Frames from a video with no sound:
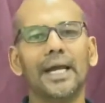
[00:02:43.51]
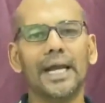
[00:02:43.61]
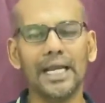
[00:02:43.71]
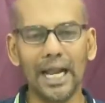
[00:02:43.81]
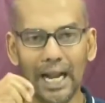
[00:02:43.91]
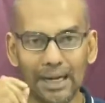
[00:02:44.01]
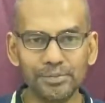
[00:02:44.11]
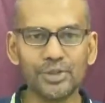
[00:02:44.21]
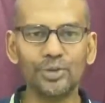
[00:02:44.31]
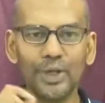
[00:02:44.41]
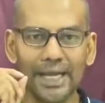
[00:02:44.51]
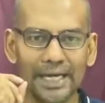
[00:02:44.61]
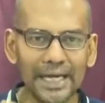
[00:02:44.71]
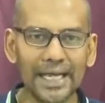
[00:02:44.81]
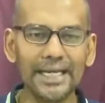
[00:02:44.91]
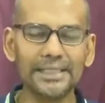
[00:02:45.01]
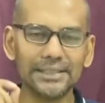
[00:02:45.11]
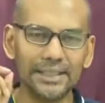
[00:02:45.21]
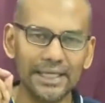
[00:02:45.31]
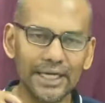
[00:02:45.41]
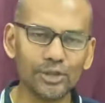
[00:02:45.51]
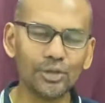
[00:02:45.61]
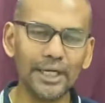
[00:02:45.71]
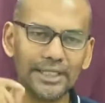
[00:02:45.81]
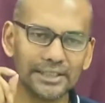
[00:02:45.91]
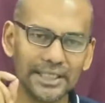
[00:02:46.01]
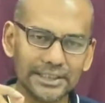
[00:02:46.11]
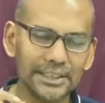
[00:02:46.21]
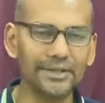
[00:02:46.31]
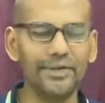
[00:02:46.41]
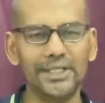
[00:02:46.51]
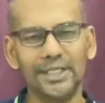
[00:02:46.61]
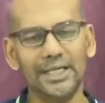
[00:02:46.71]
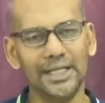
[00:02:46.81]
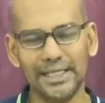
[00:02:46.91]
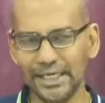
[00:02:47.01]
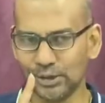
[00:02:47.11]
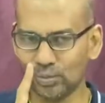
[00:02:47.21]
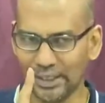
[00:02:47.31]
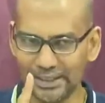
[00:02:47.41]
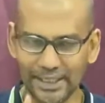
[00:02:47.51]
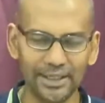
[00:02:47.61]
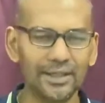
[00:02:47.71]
it helps to increase the insulin sensitivity. That is one thing.